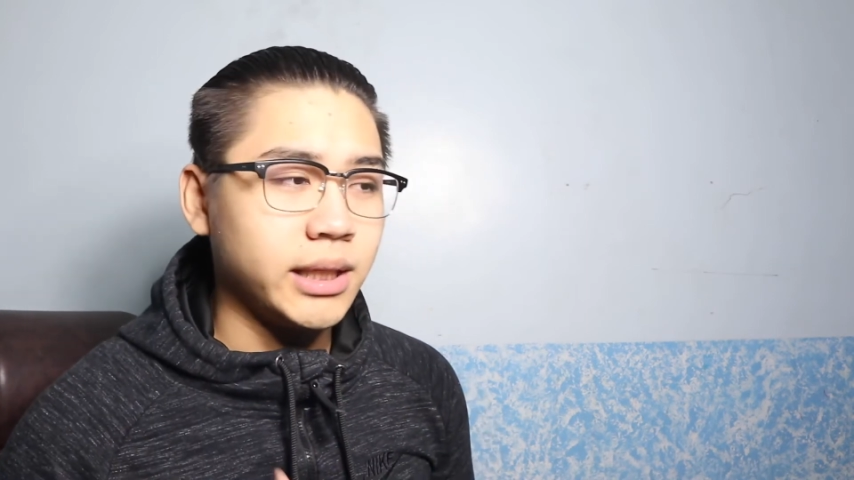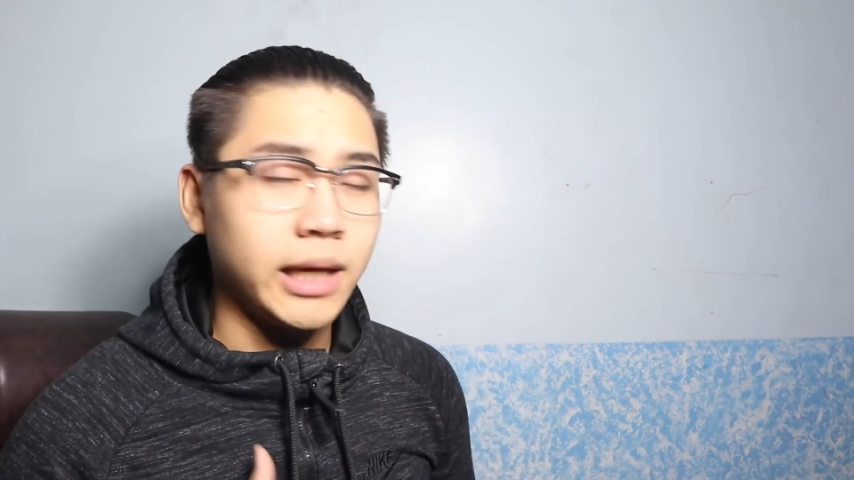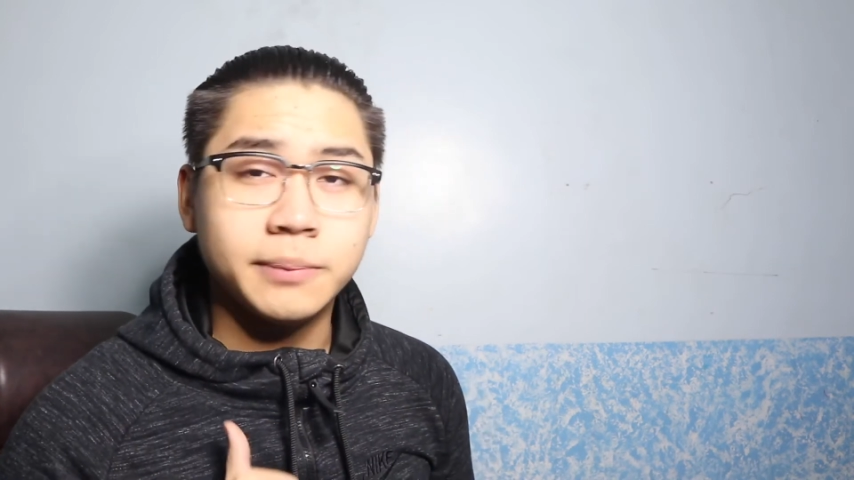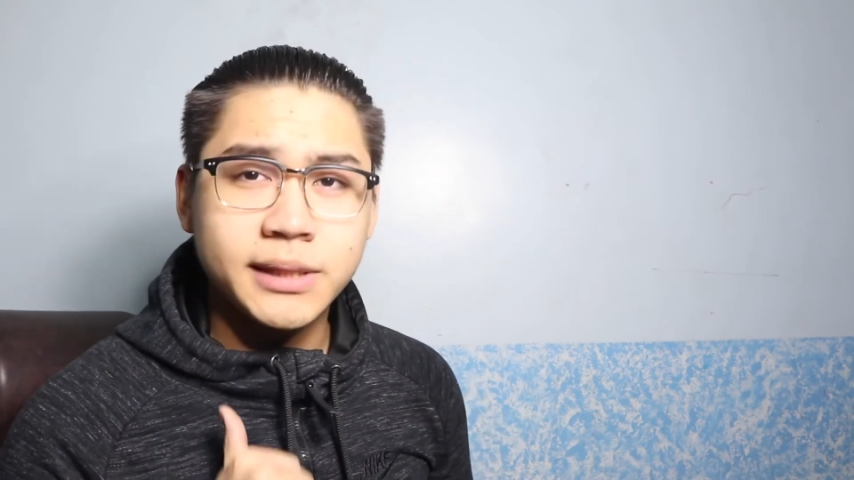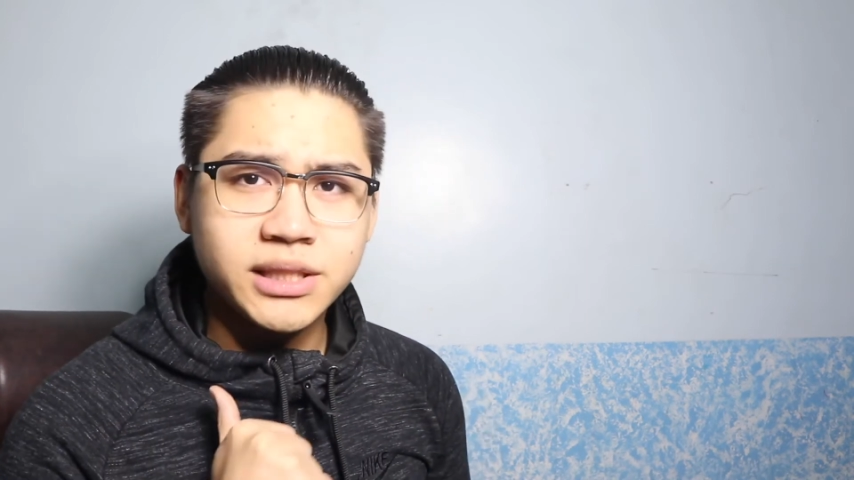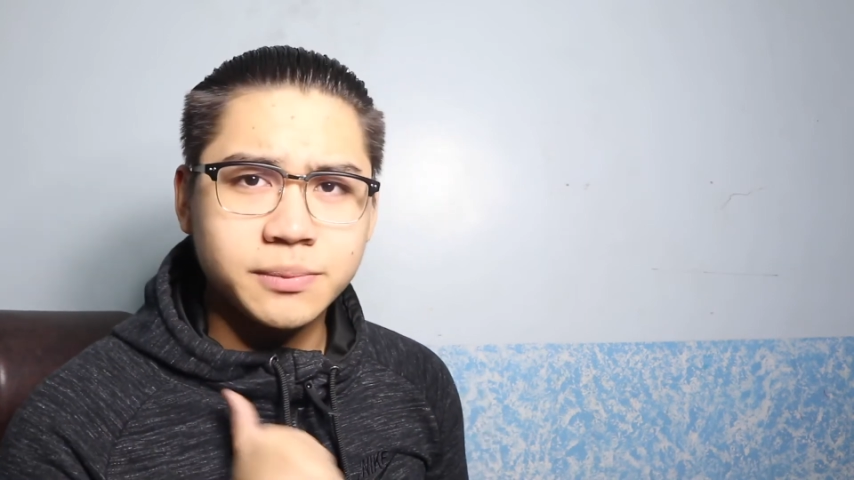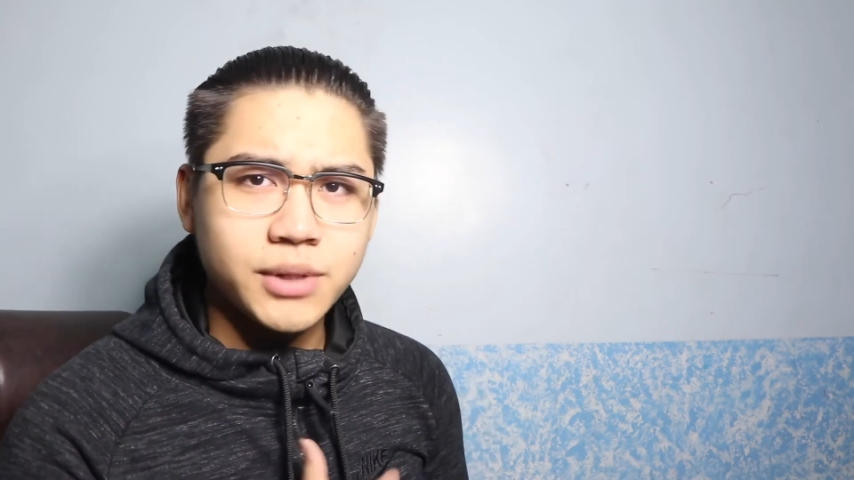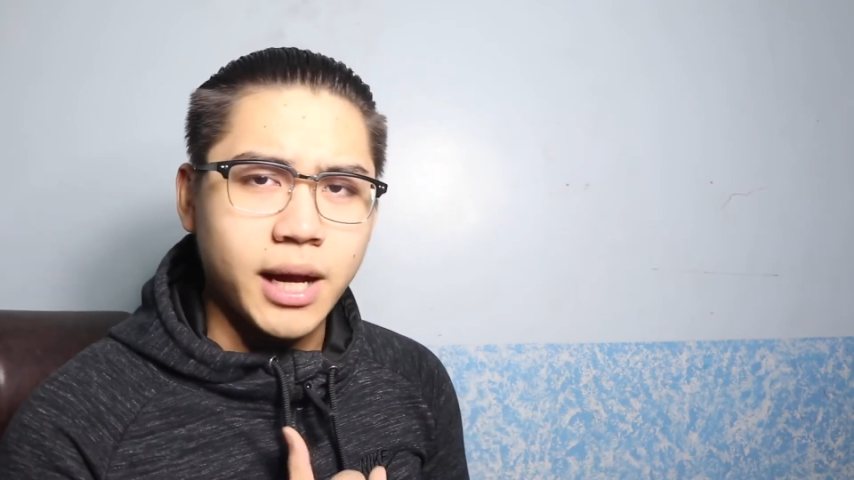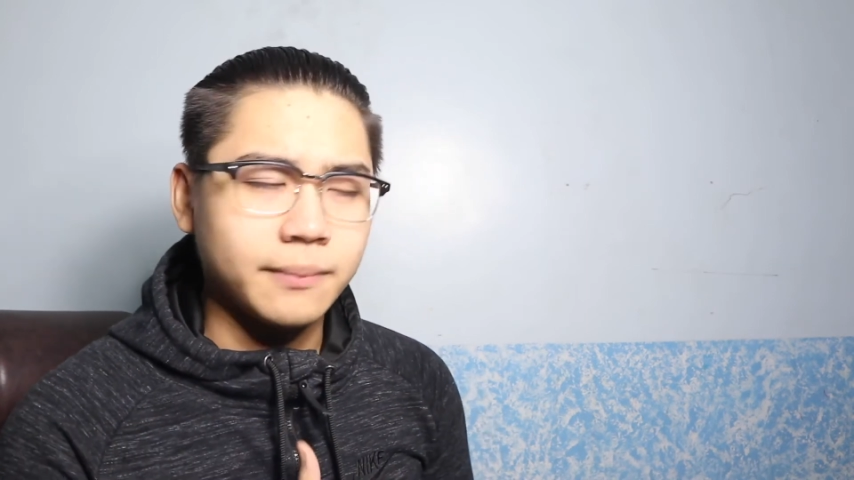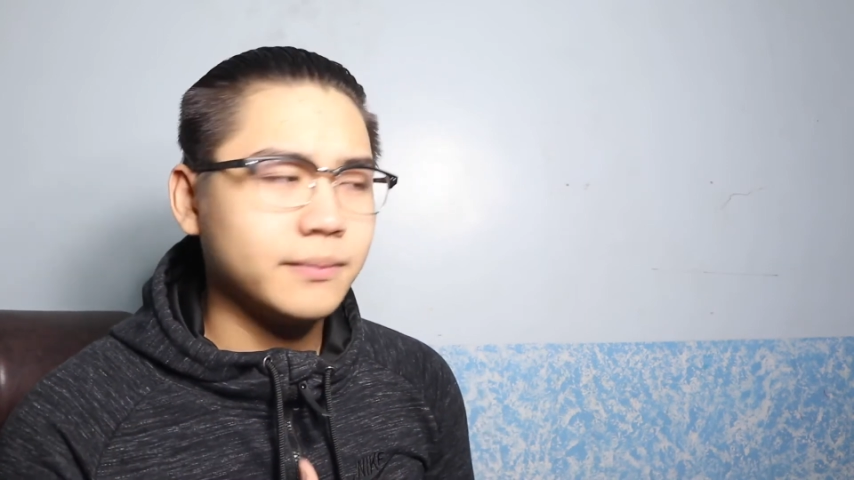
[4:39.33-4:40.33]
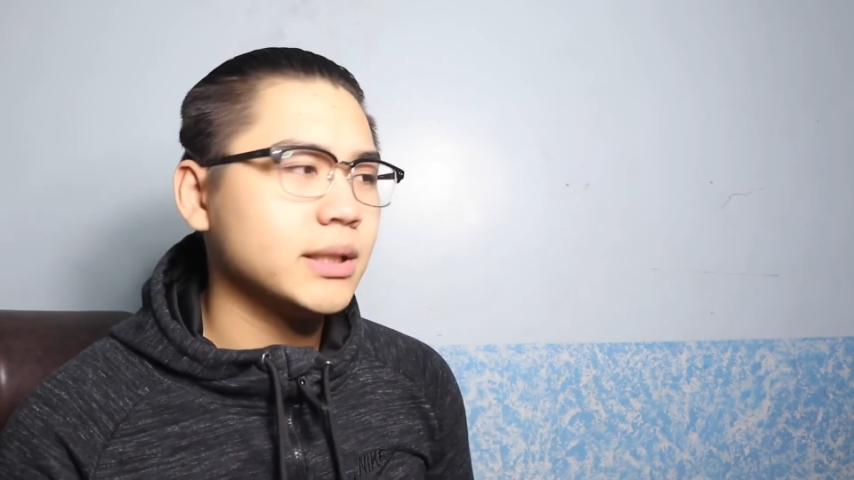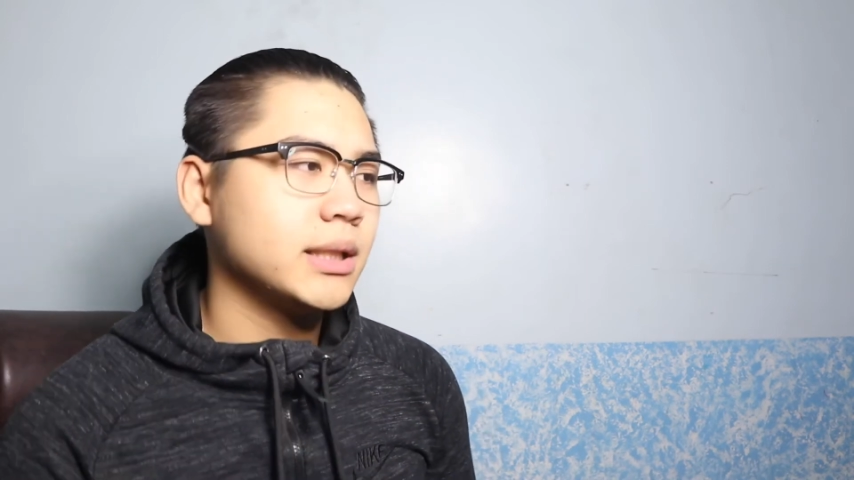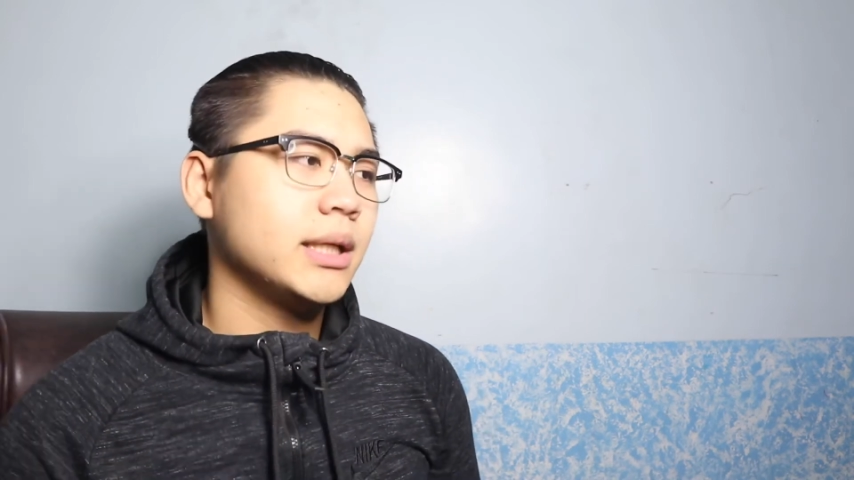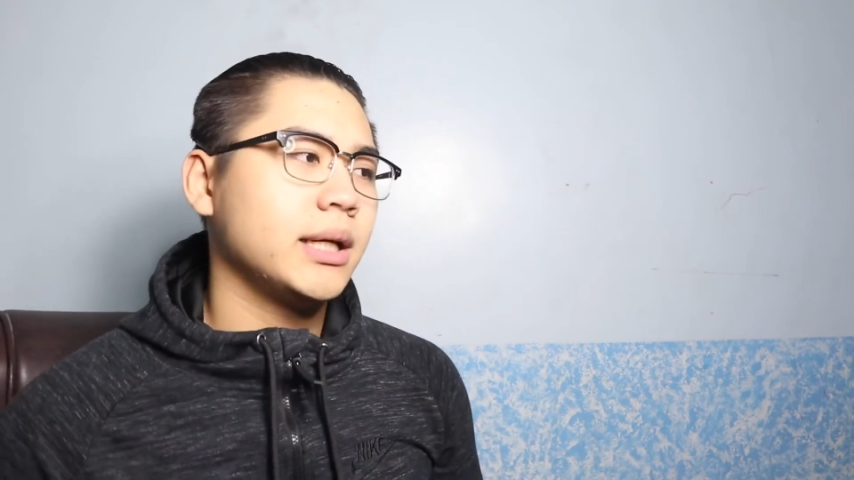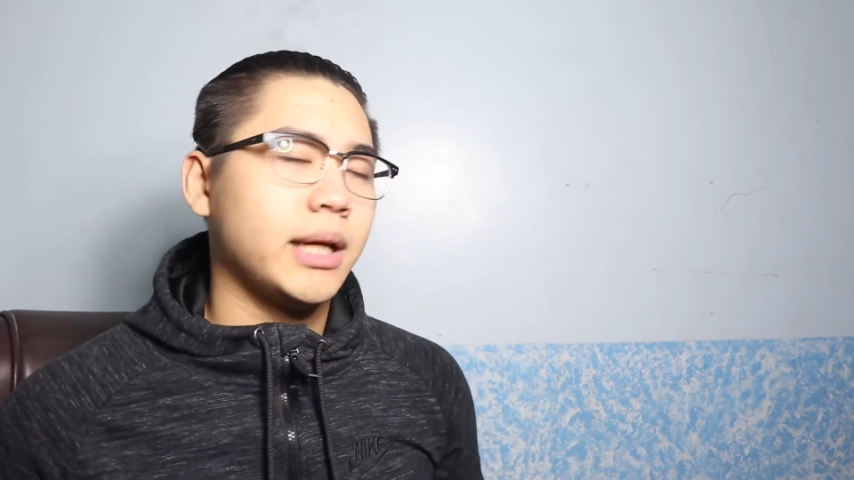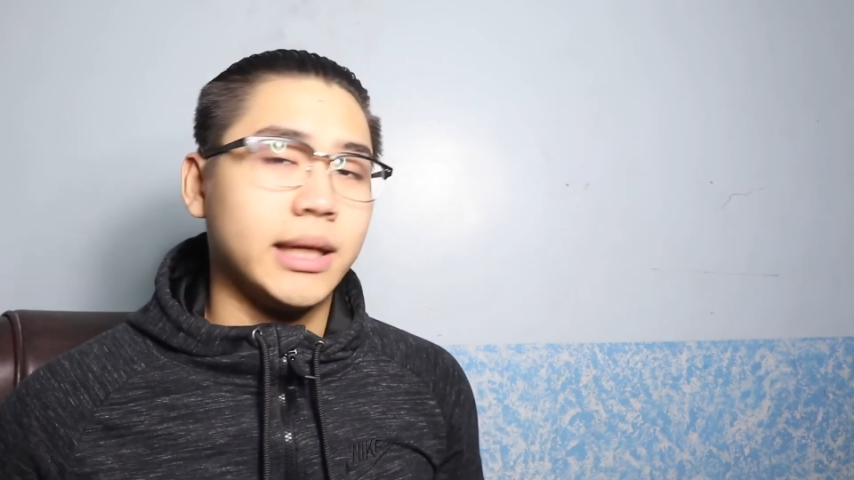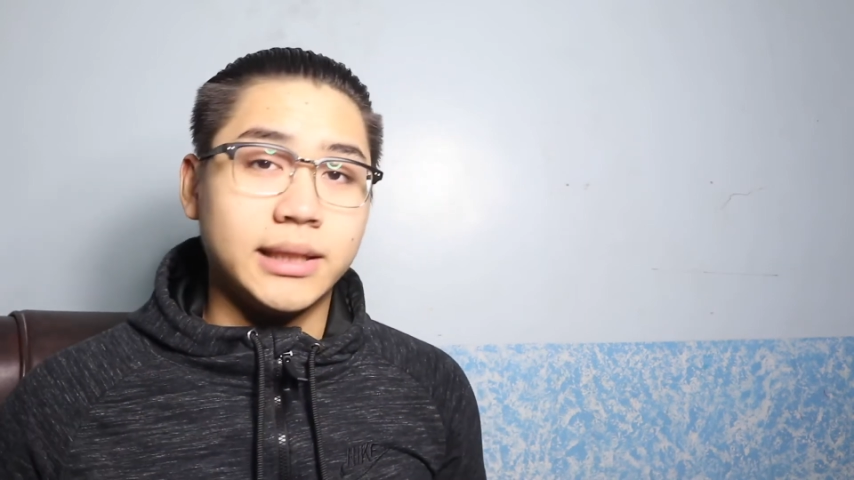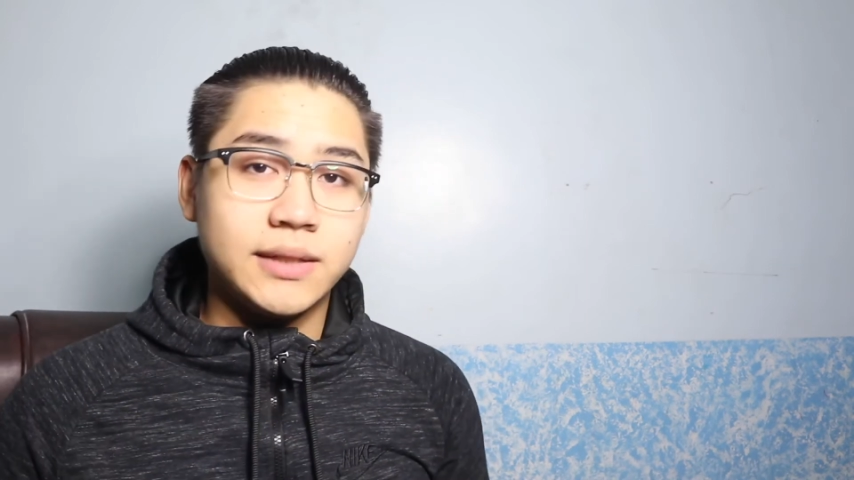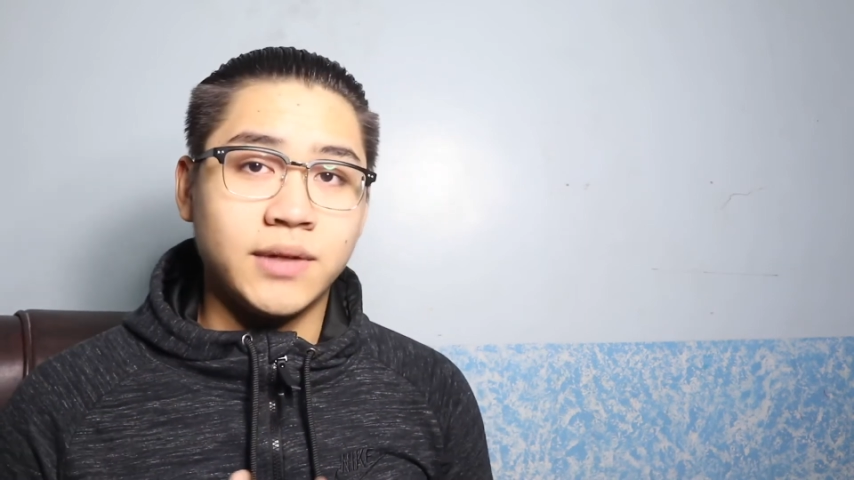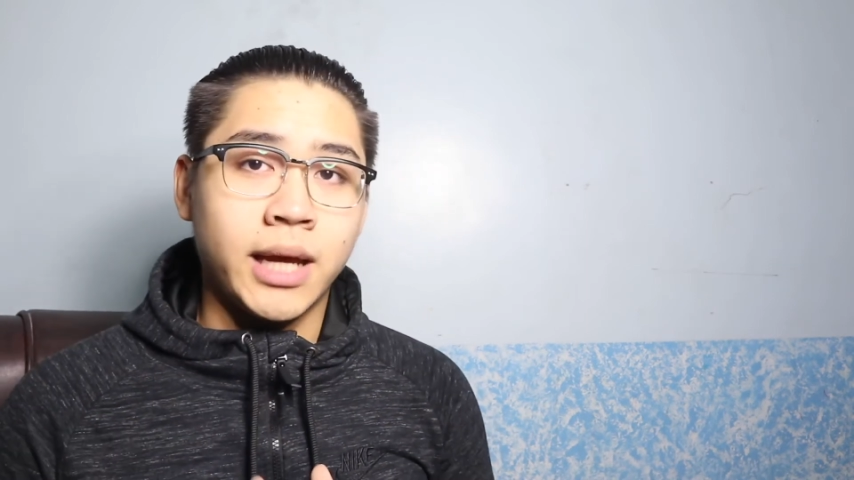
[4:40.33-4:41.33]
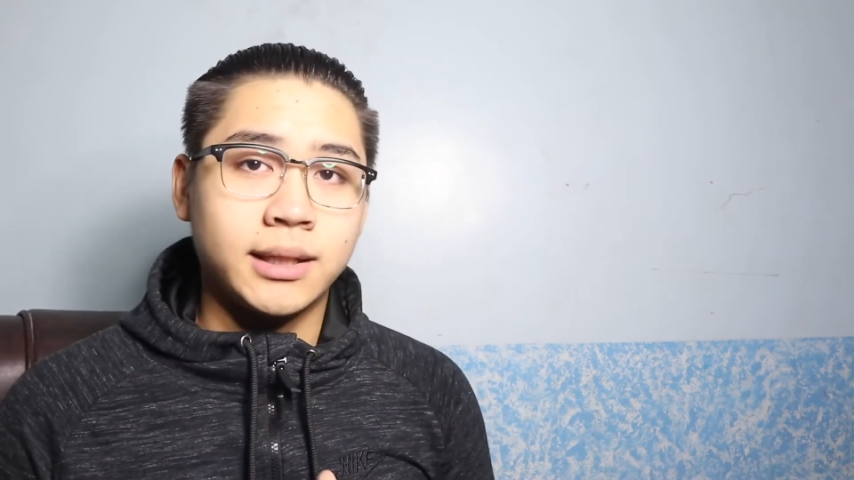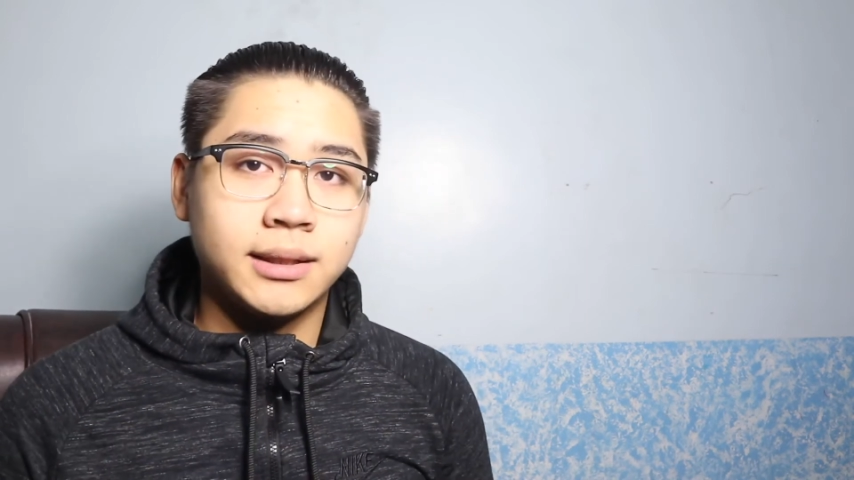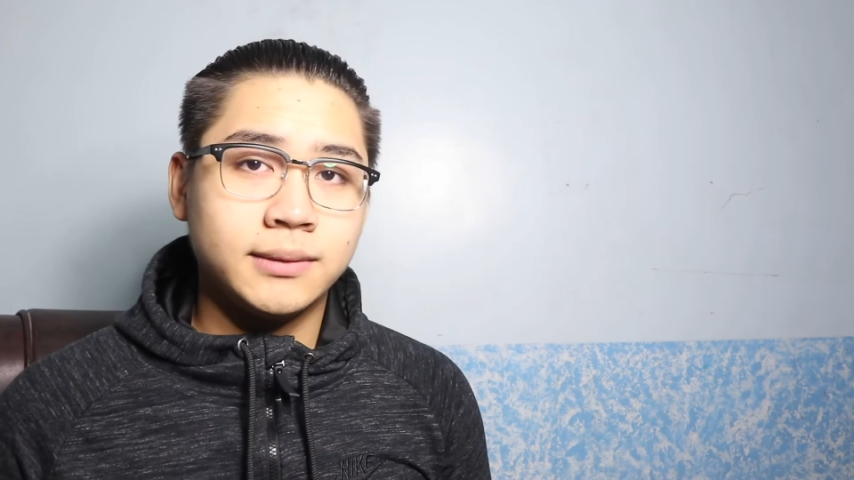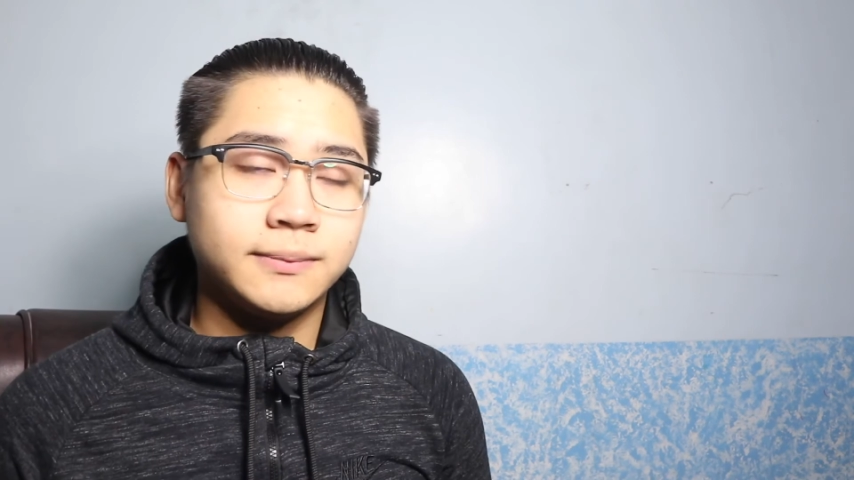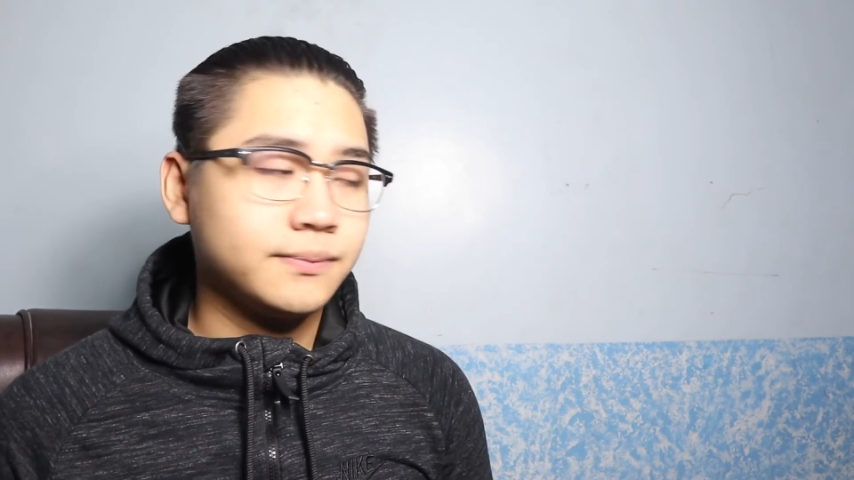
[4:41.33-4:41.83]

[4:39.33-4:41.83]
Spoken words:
And please subscribe and leave a like.